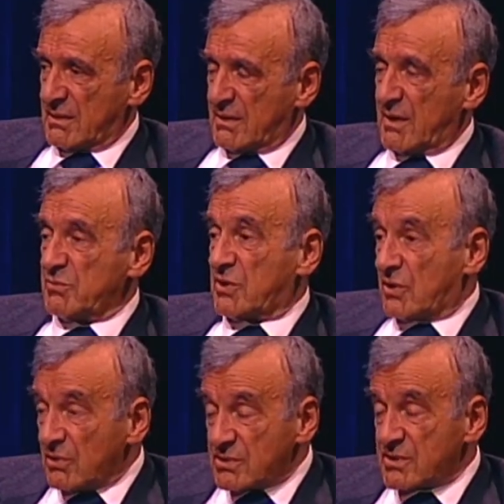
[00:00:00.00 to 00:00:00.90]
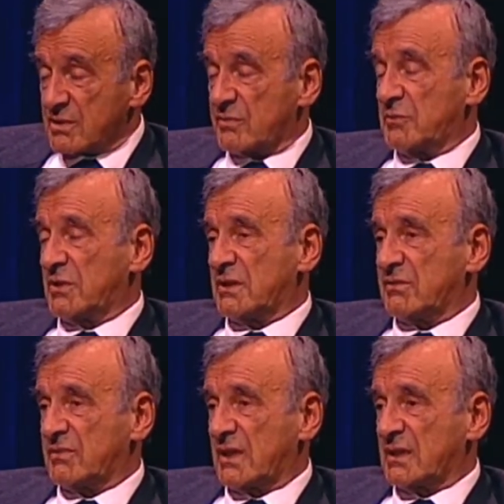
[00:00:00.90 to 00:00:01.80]
And because we believe
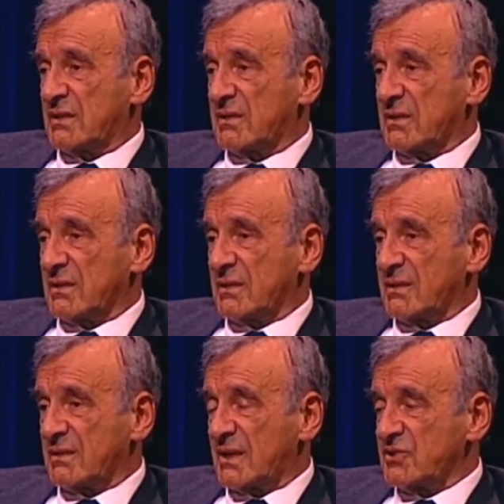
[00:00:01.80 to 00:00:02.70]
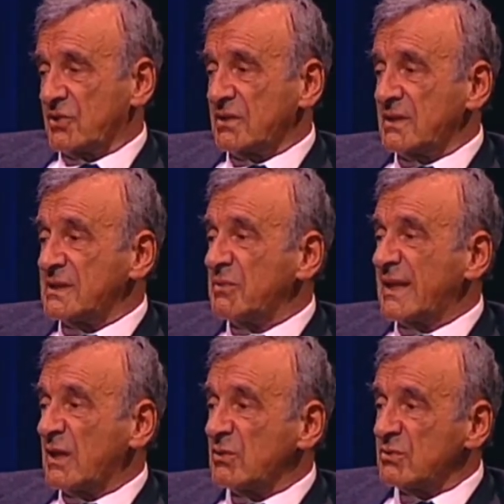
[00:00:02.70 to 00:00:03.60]
that, there are certain things we
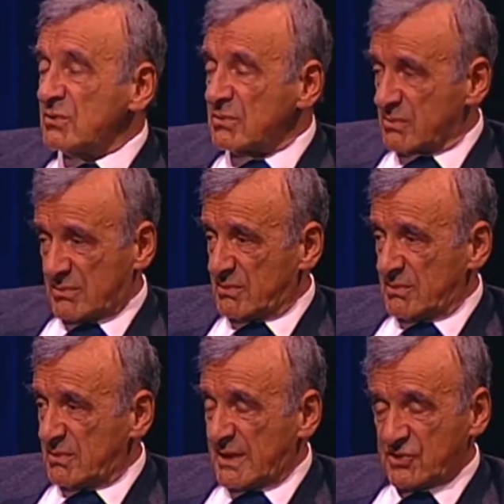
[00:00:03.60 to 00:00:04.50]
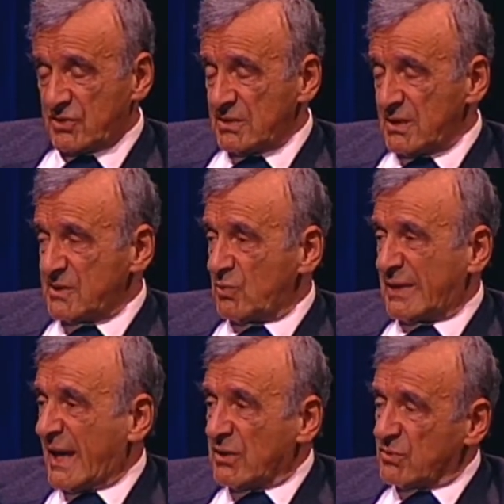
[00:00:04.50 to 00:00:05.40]
cannot do. There are certain things you
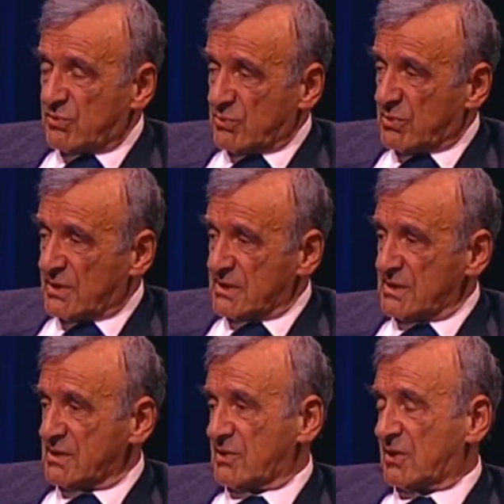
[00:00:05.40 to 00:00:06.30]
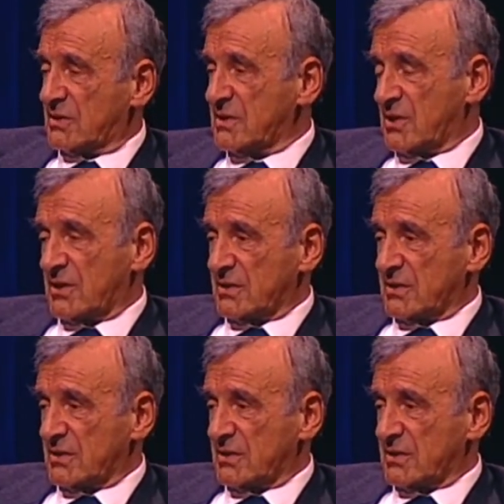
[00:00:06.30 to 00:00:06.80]
cannot do, since God is God.